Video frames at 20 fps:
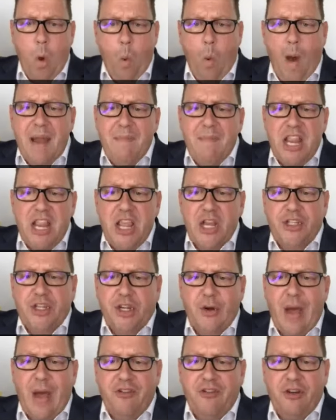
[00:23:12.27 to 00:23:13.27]

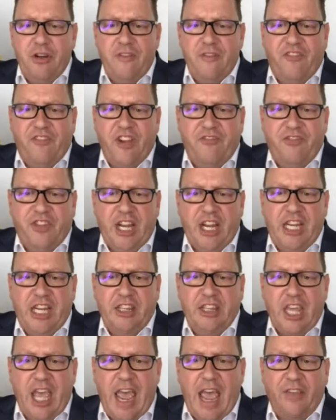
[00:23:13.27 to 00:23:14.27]

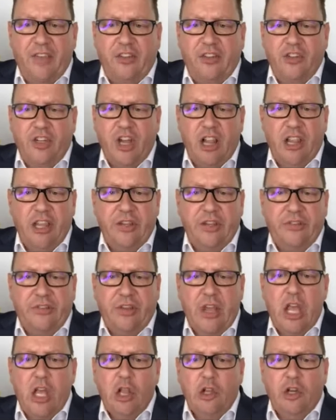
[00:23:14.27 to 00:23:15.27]
$1,215,000.
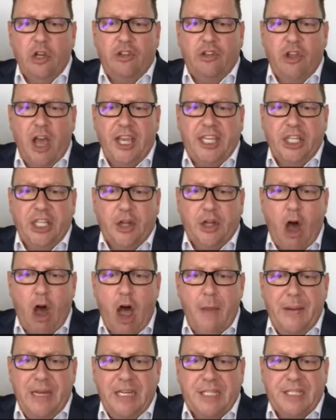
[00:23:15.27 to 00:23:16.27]
Looks like you're
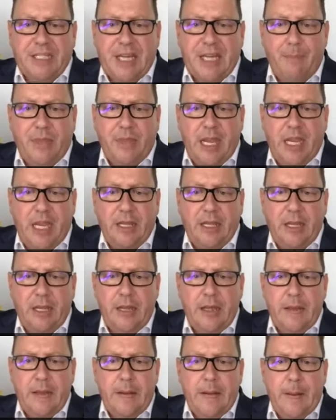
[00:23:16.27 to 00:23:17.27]
typing something.
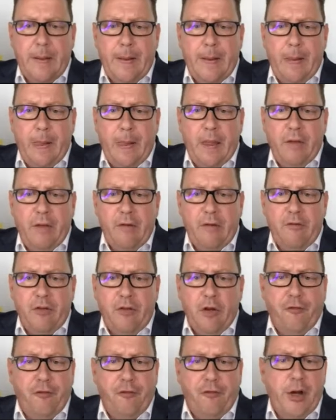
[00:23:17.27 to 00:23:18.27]

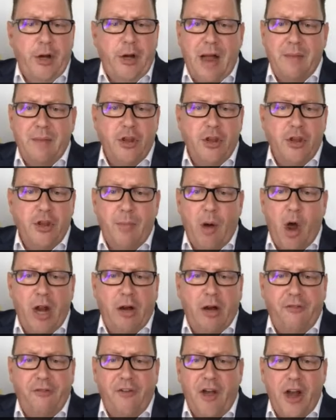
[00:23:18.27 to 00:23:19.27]
Feel free to unmute your
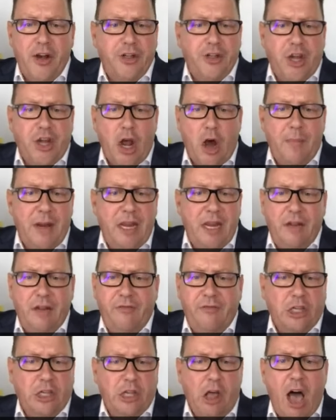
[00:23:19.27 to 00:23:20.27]
microphone and tell
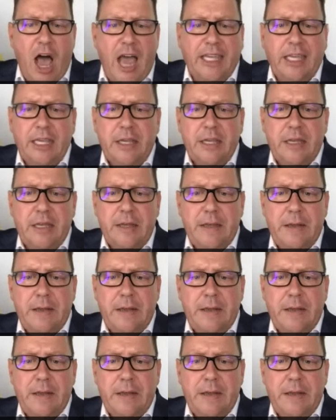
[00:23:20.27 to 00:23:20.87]
me if you'd like.